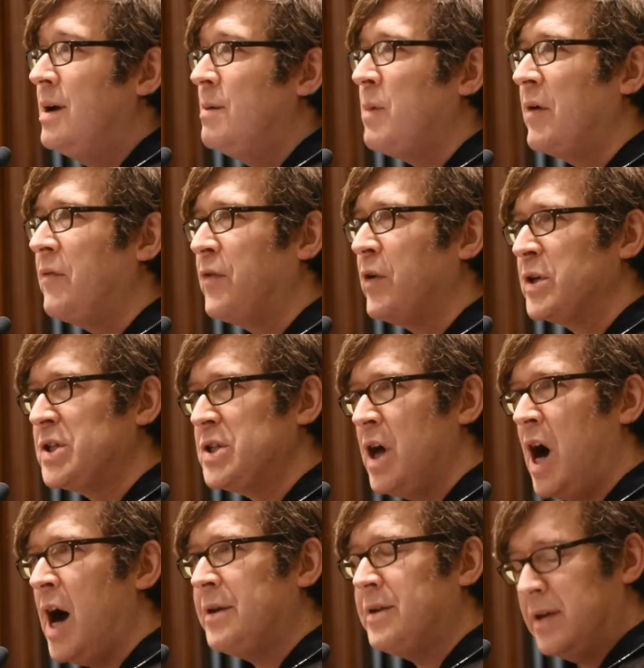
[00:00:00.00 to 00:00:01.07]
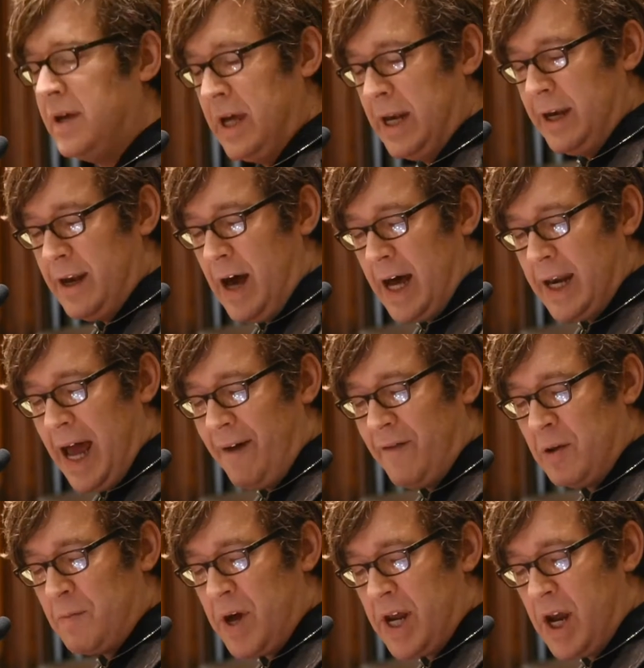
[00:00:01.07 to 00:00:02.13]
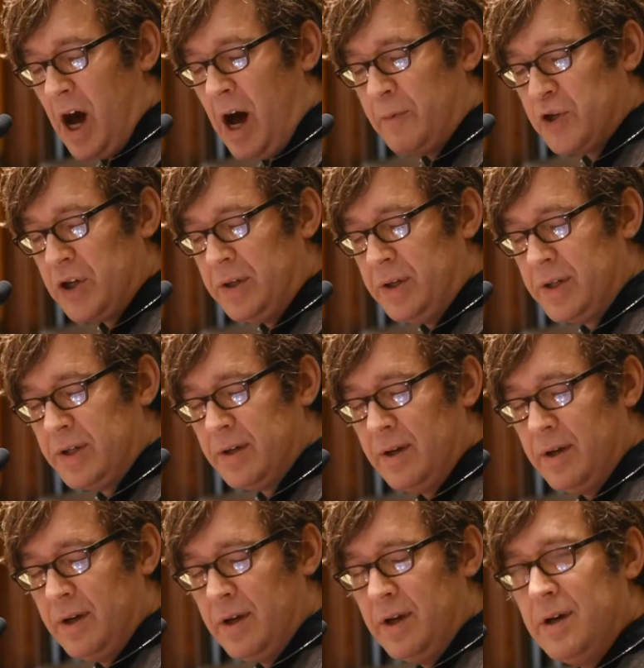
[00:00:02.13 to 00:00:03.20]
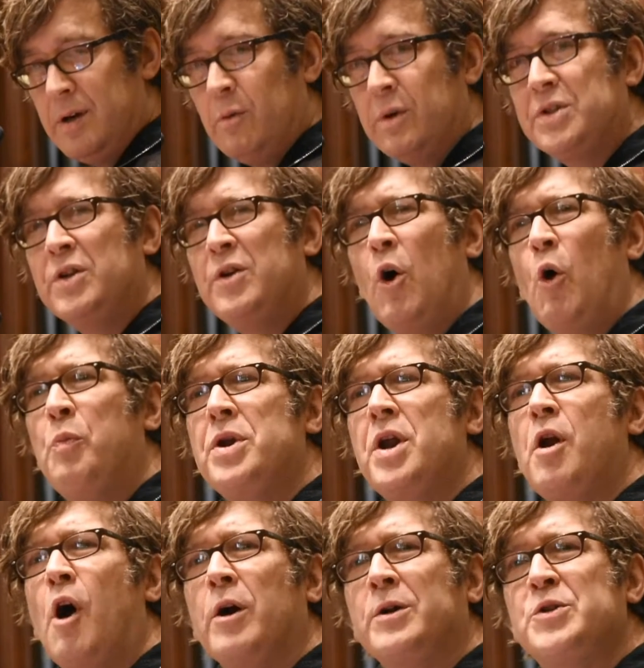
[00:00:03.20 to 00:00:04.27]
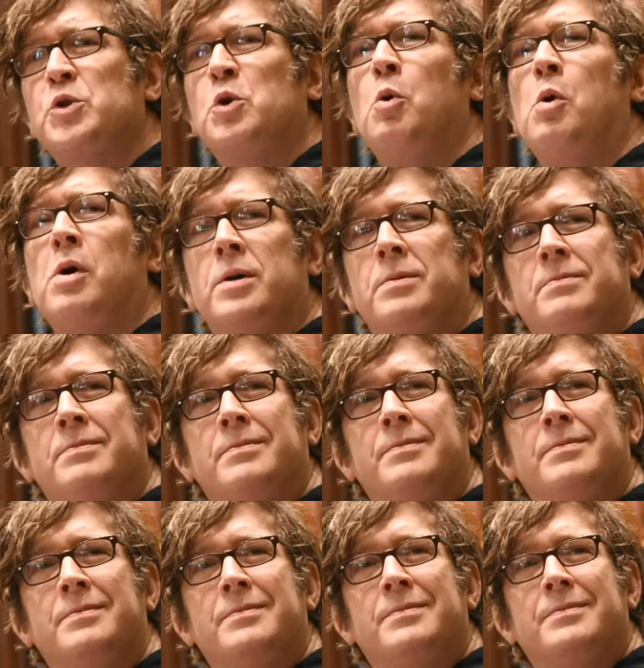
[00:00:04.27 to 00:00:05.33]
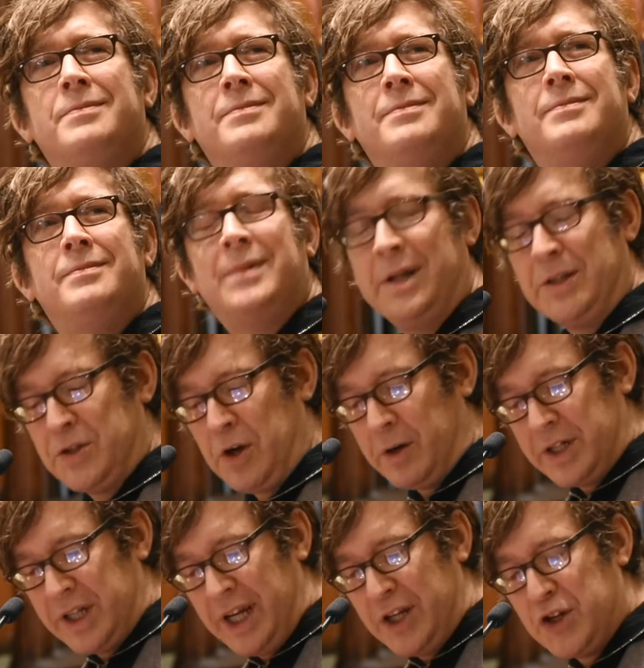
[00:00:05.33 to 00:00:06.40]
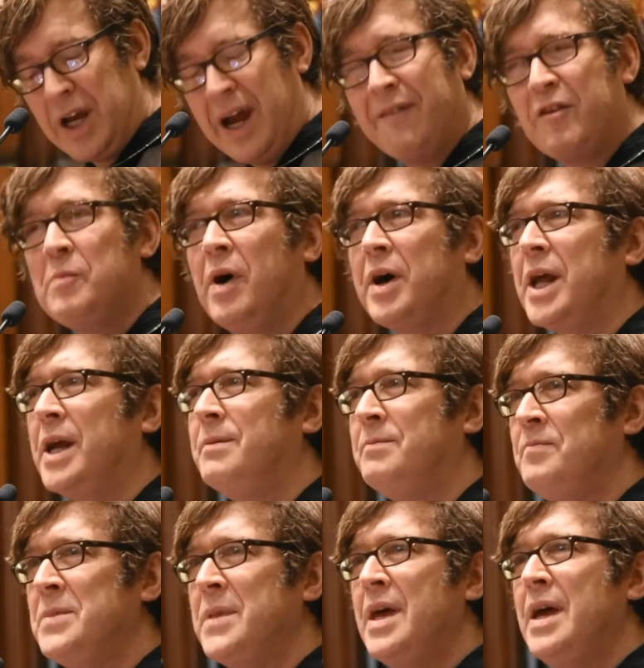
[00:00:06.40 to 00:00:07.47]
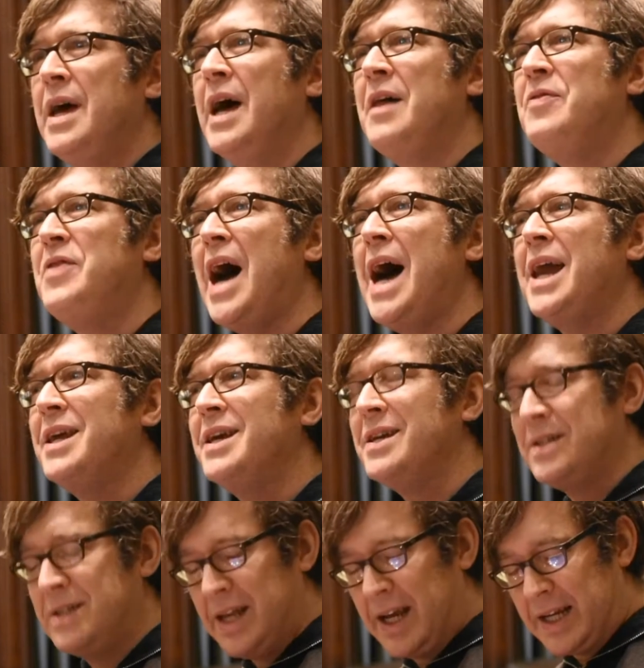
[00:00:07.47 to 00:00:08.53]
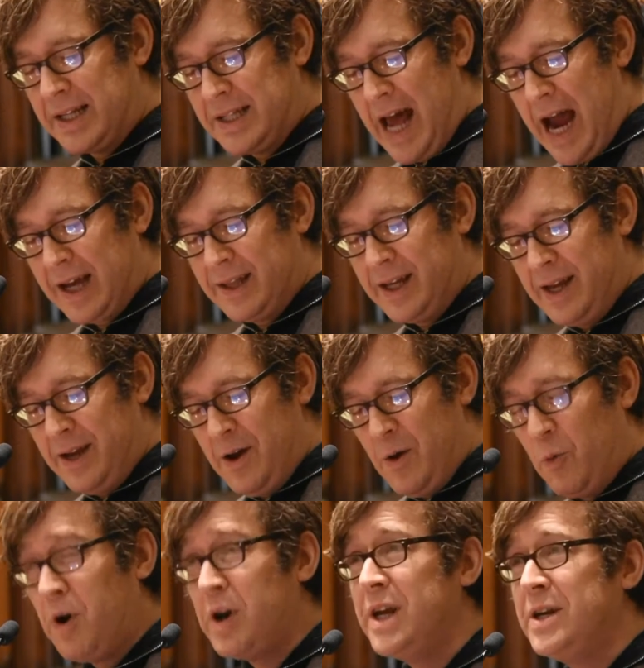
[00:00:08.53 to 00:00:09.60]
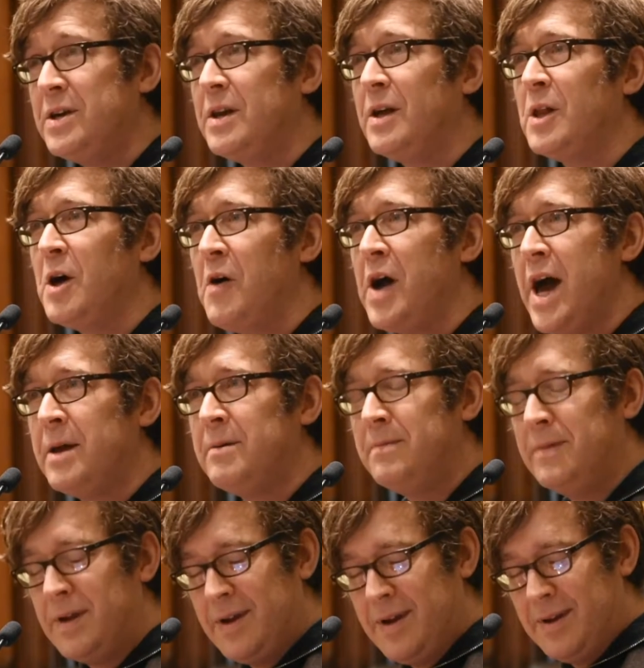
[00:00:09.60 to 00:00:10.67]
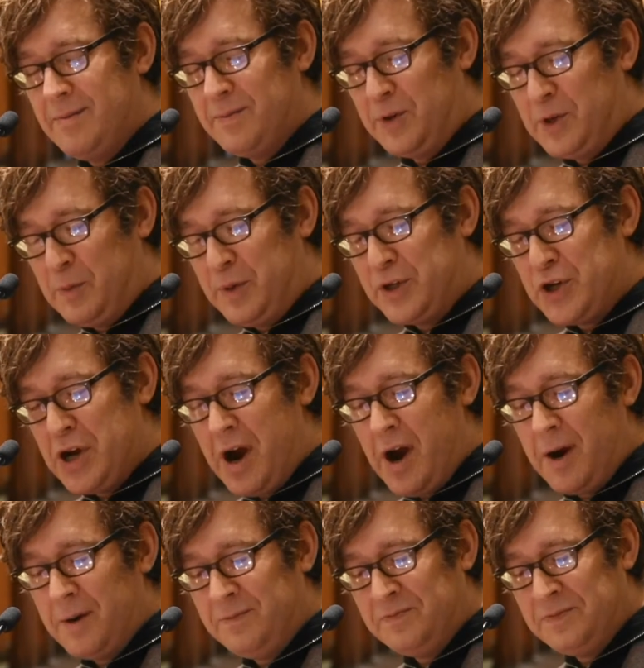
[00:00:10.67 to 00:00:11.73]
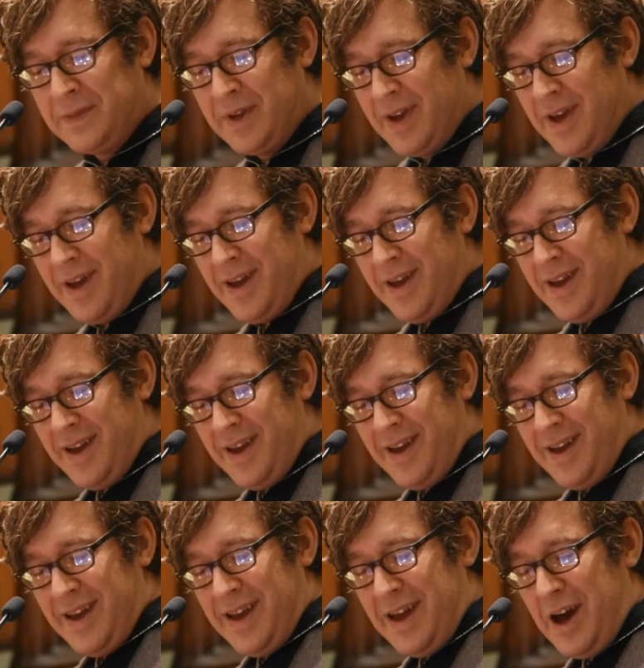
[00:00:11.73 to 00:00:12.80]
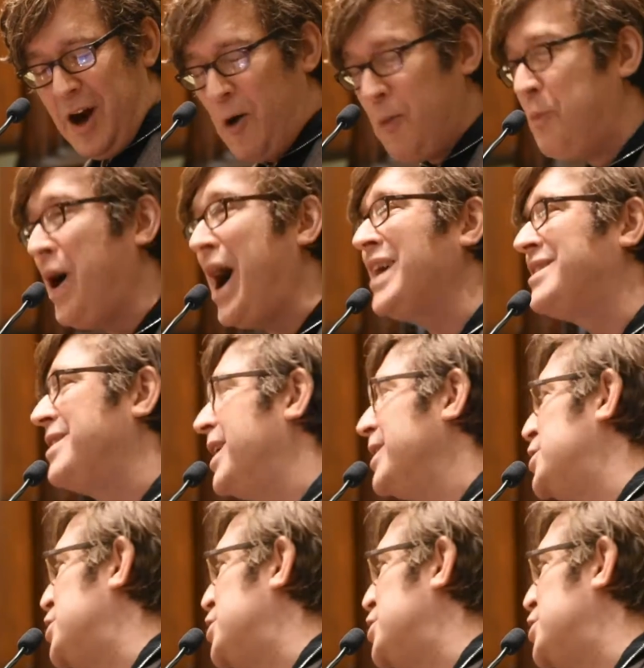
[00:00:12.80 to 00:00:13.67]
my first thought, not having many options, was to open an art school and start teaching everybody. And that is exactly what he did. Hello, Anne. Pull up a chair. Obata,